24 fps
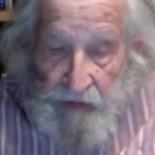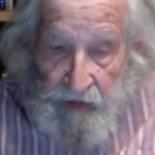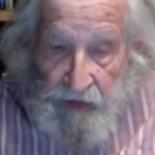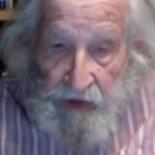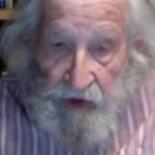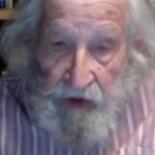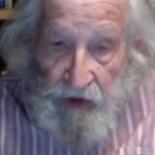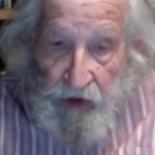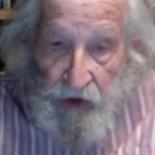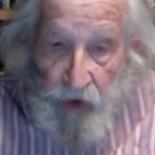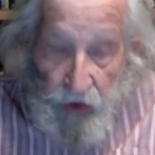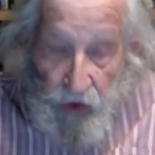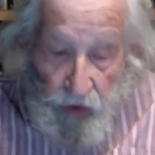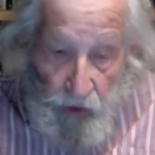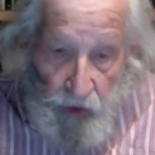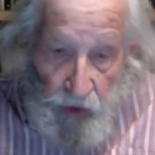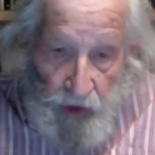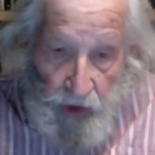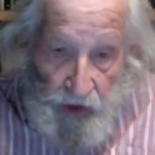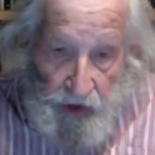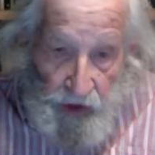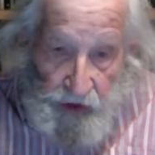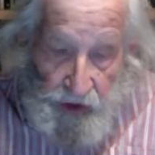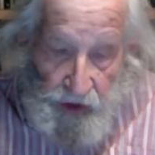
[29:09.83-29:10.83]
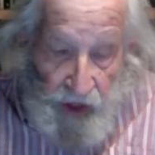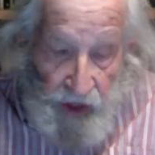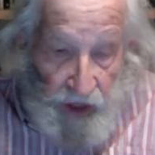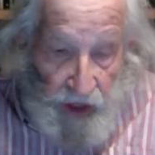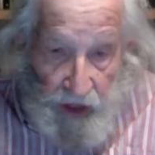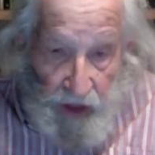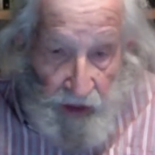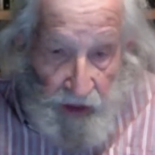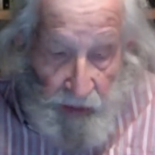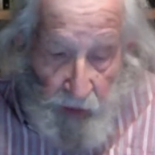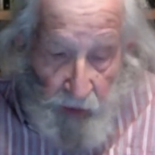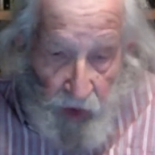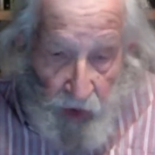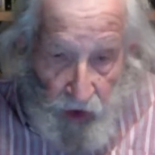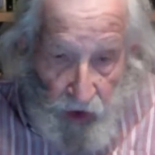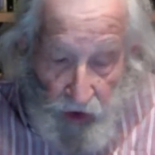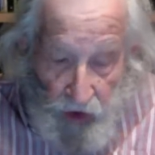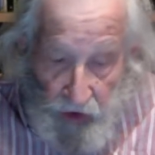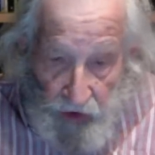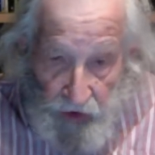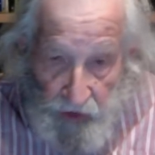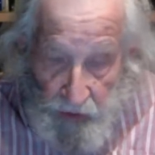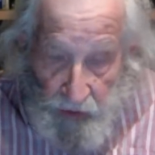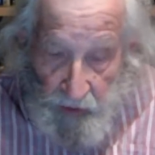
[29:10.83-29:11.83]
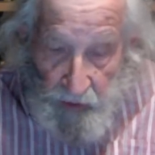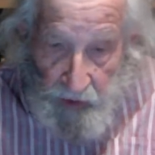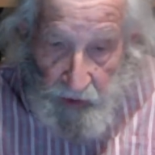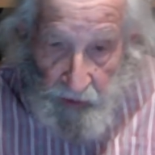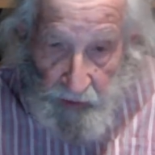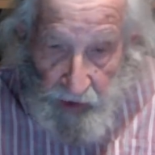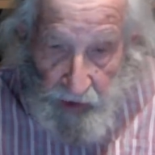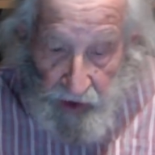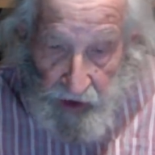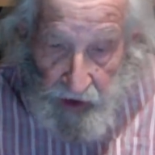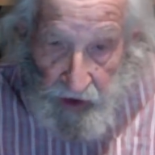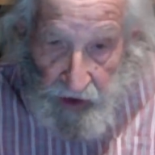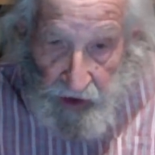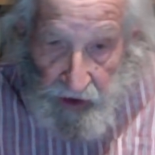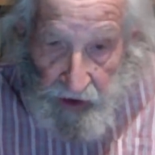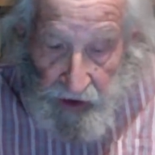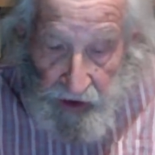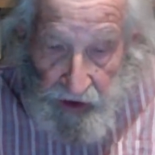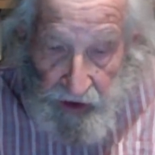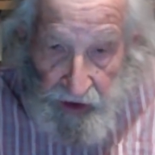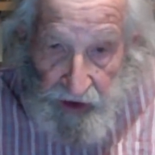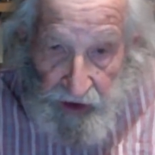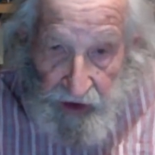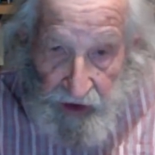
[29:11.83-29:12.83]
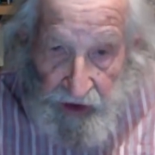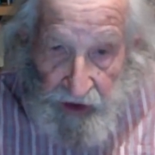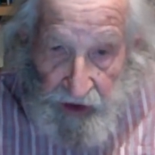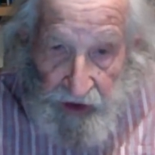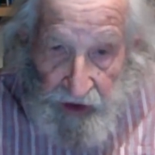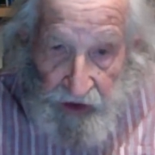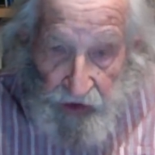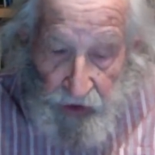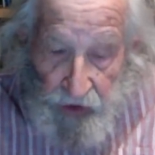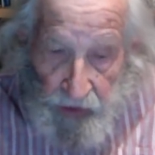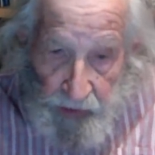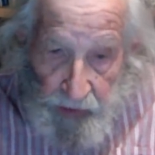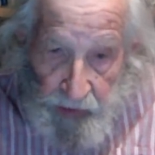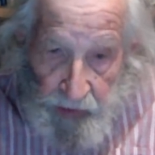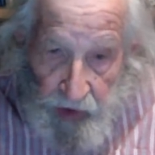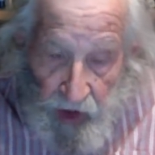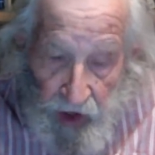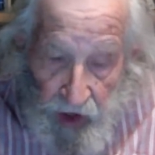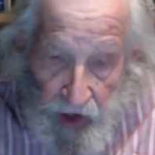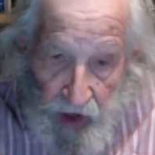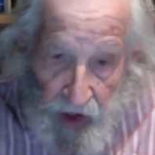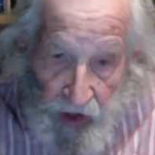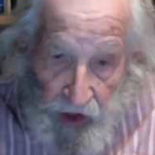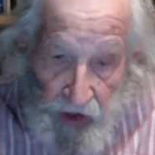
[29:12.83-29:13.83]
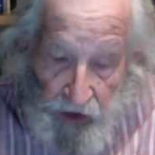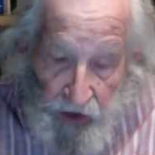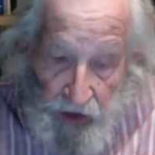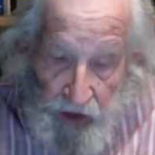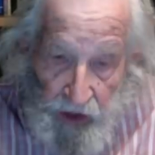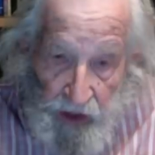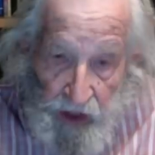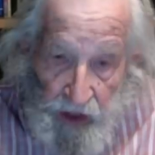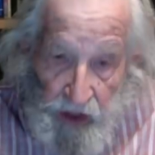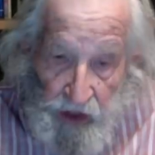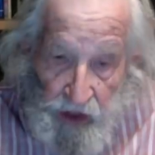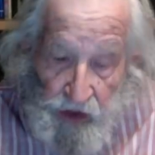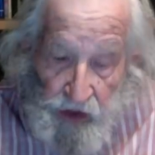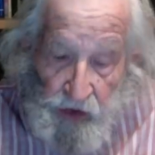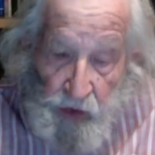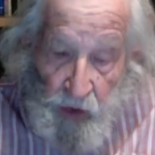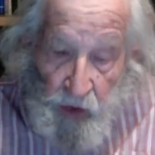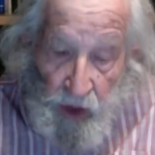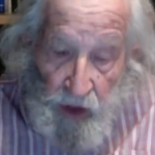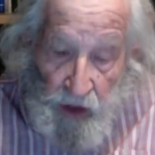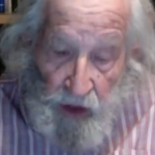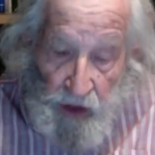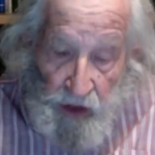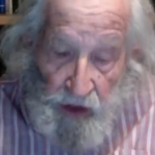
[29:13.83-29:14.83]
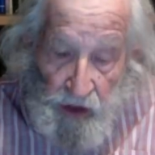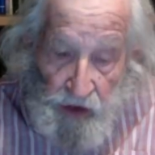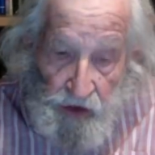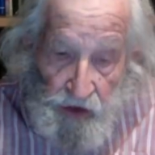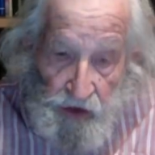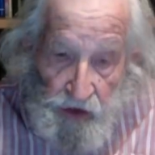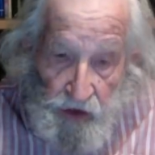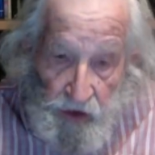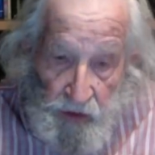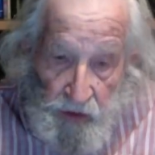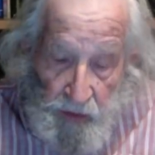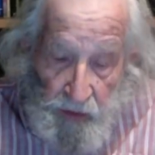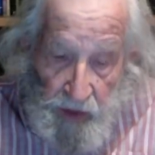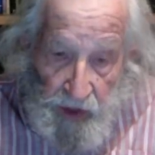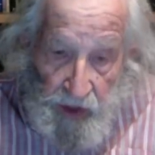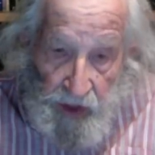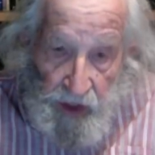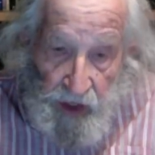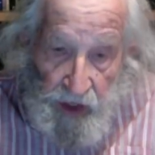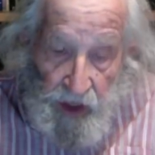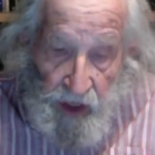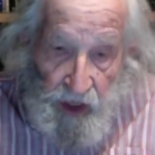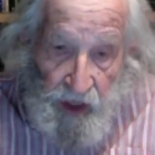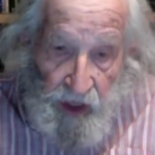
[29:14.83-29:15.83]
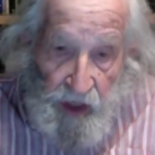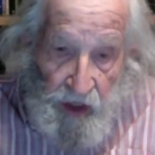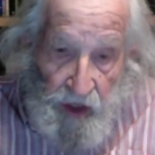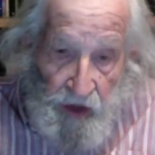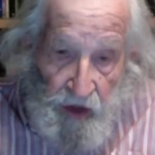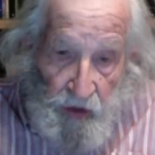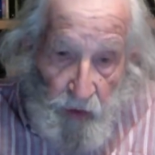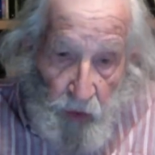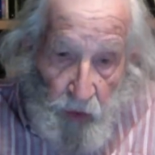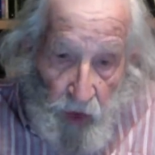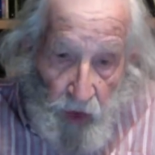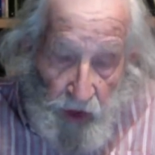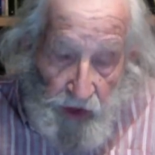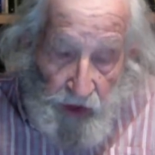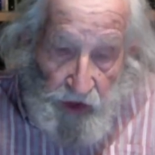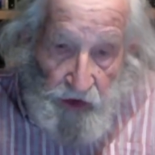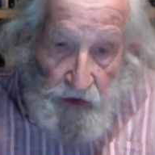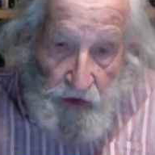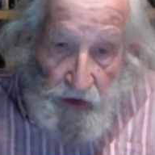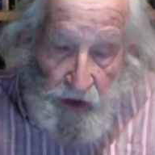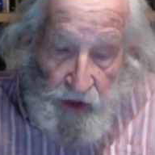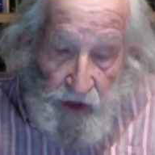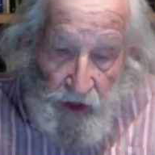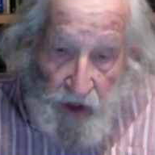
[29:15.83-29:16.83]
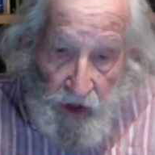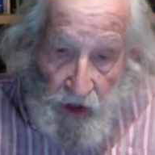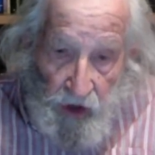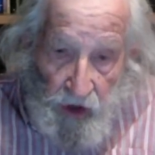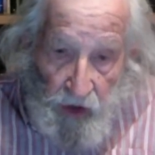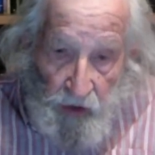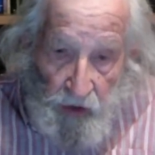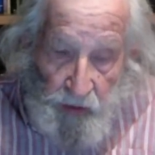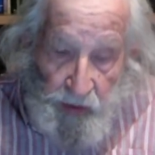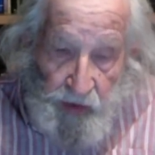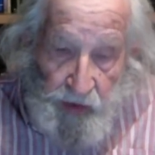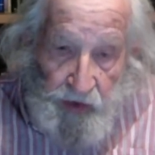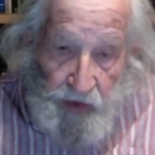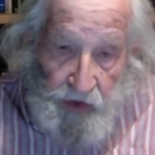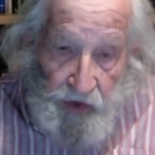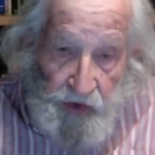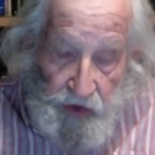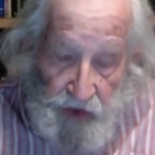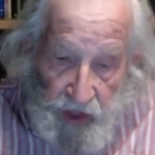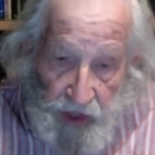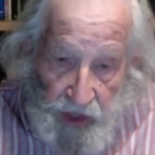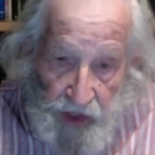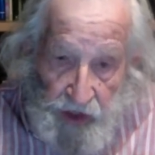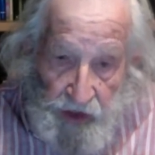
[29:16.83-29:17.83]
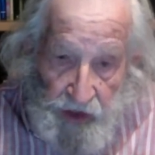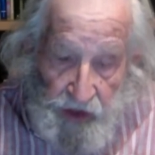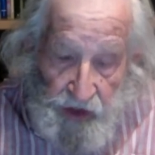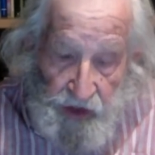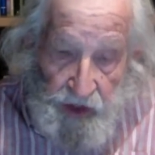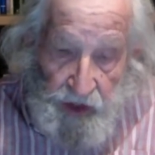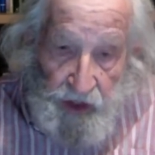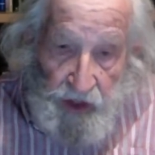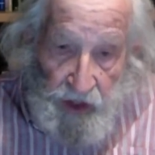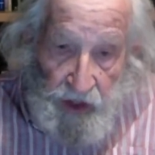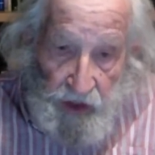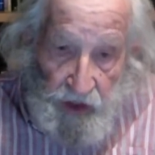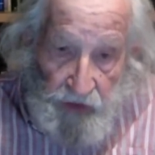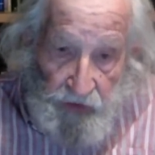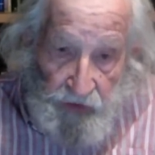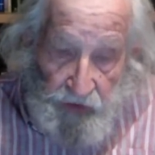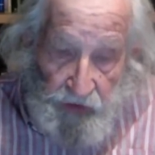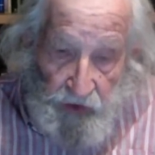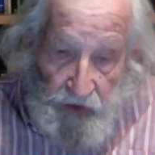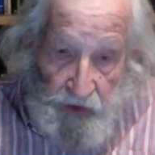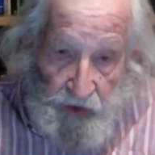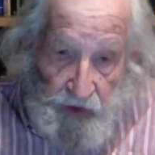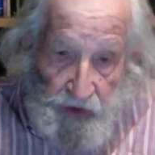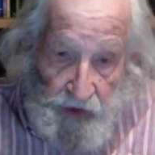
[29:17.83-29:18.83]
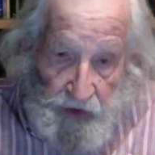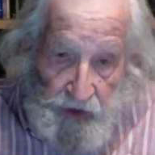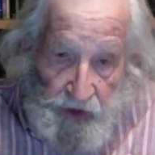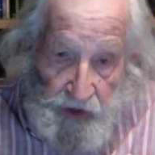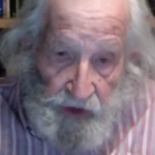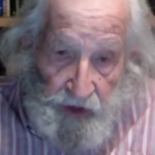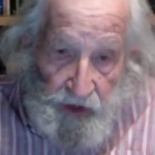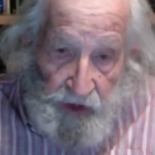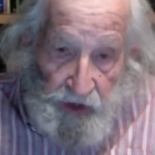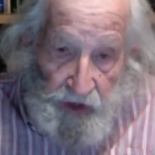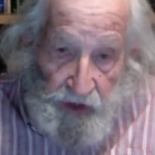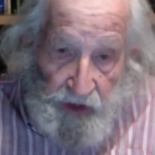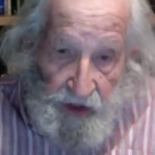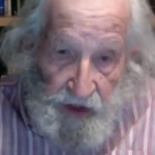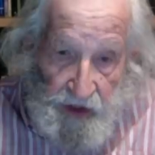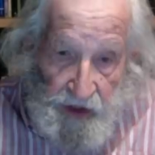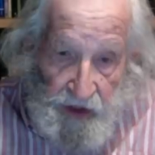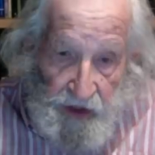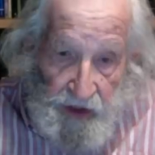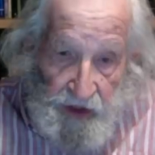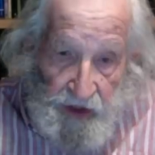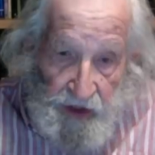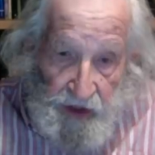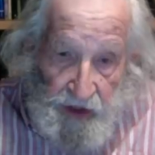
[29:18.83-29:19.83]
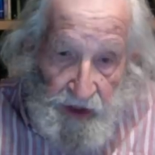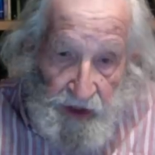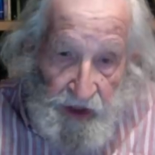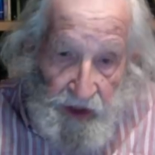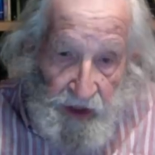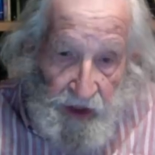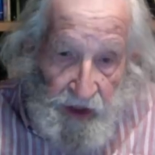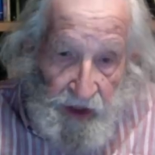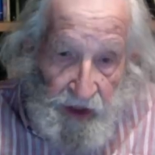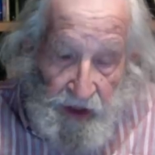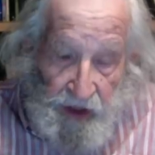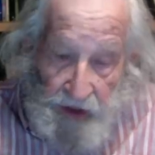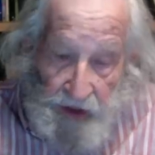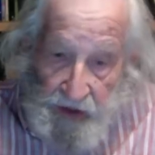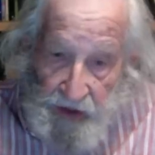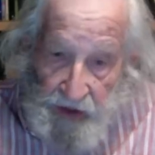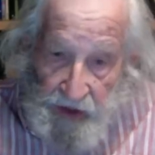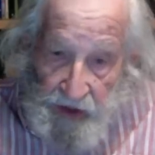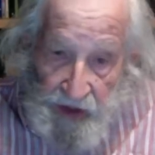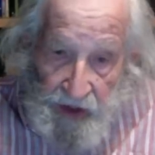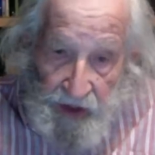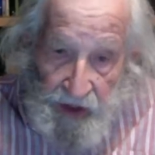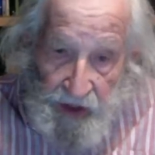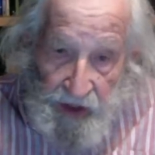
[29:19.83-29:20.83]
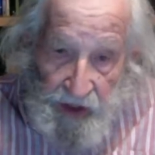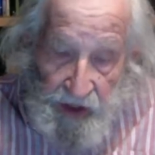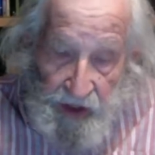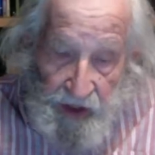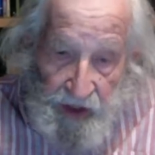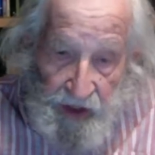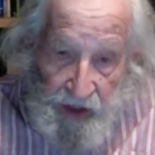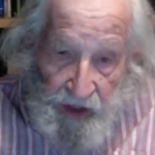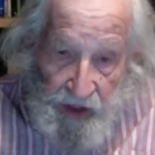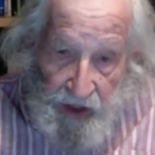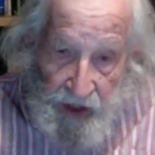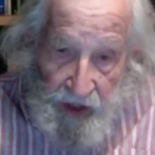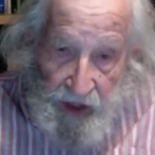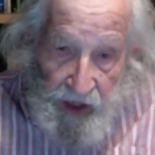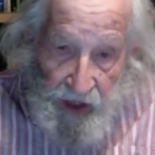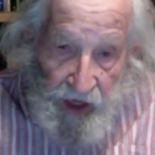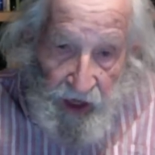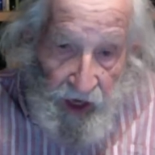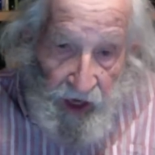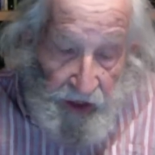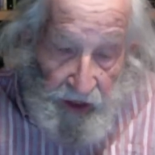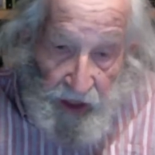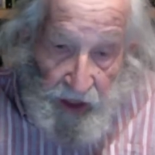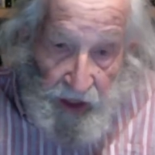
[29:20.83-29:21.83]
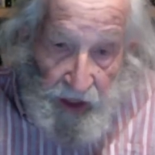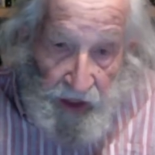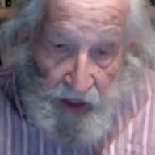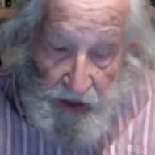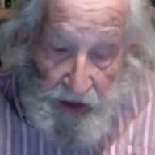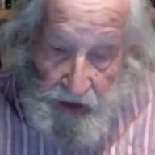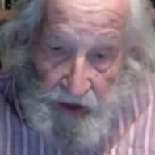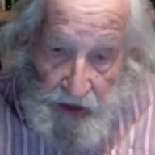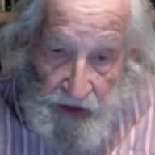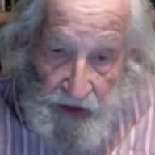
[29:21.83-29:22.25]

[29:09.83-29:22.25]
always, any moral human being, your priority is one, should be what you can hope to change and influence. I can't